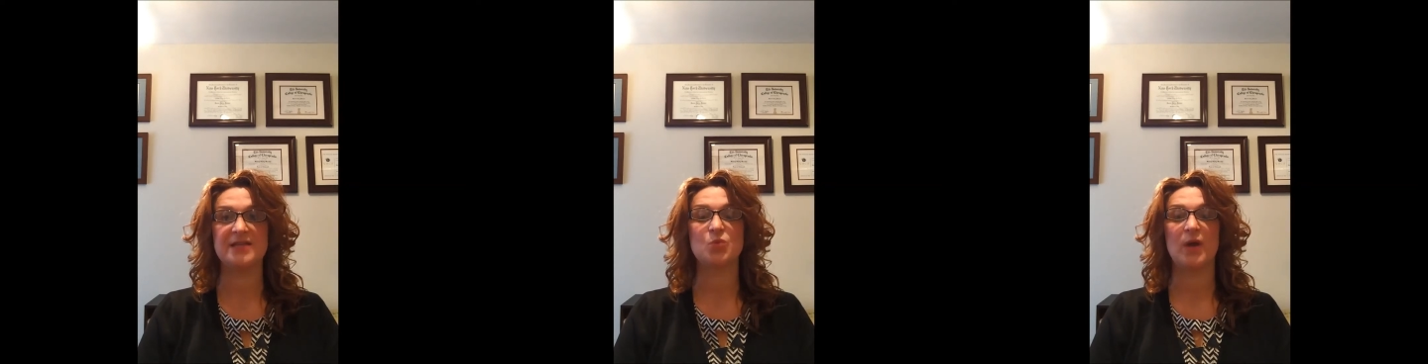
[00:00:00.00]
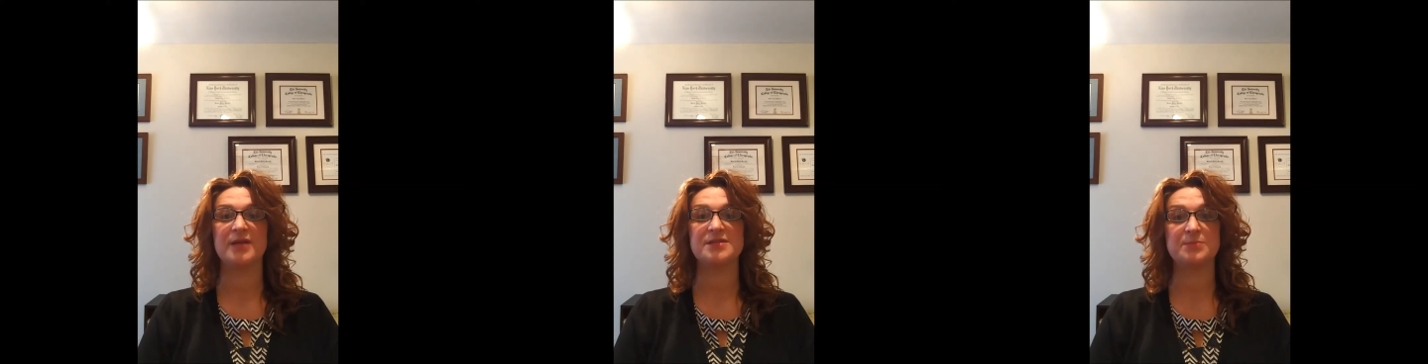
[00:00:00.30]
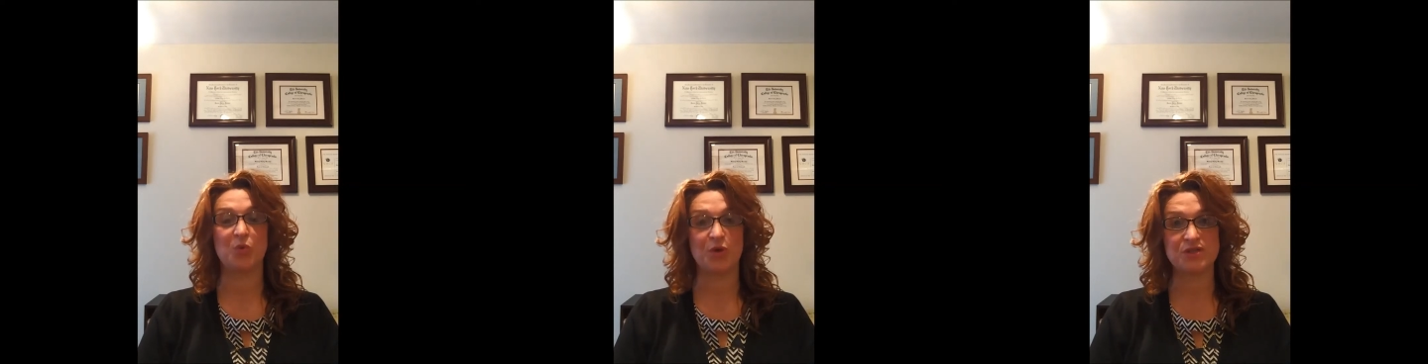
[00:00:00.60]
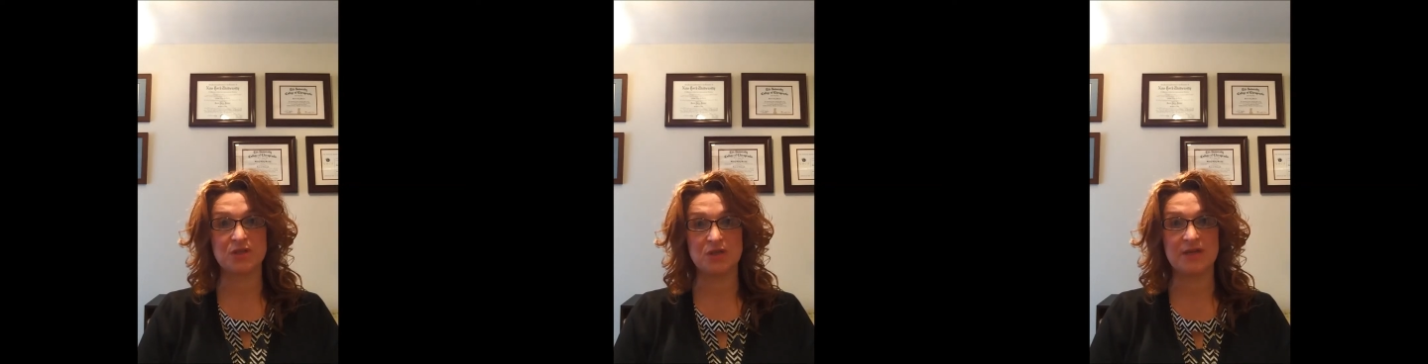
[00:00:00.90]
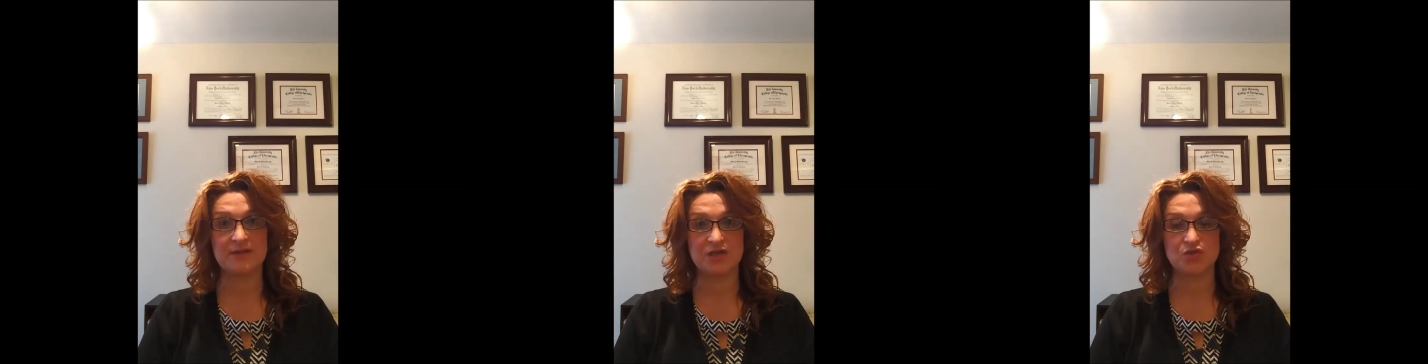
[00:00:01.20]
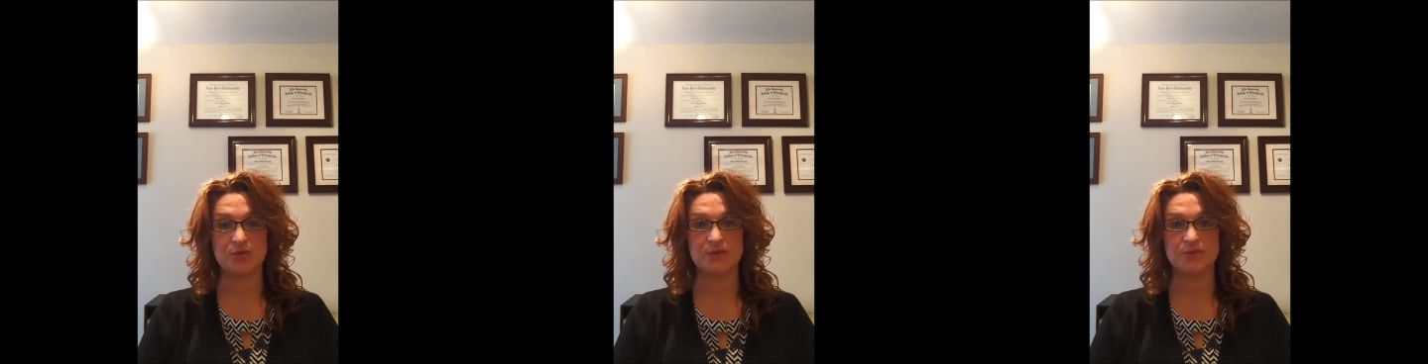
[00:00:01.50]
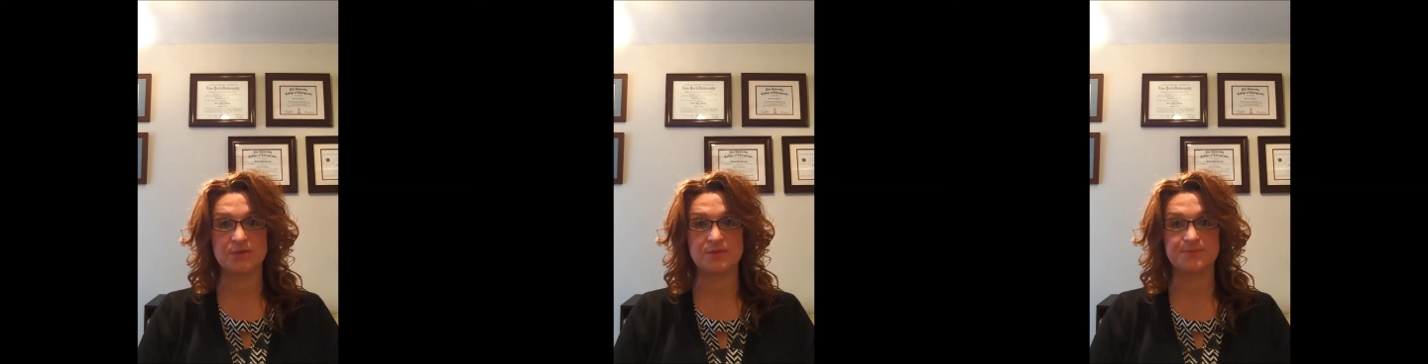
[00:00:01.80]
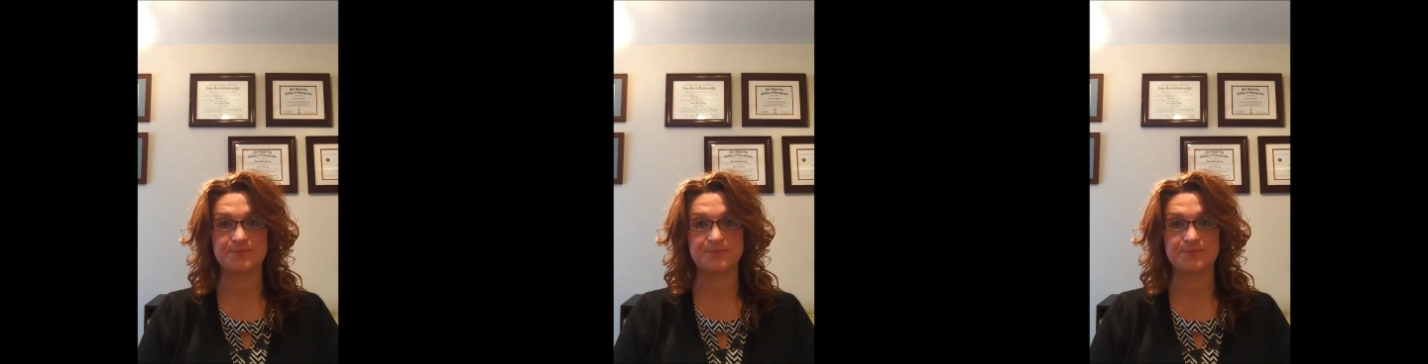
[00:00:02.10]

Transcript: is why it is important to look at the adrenals.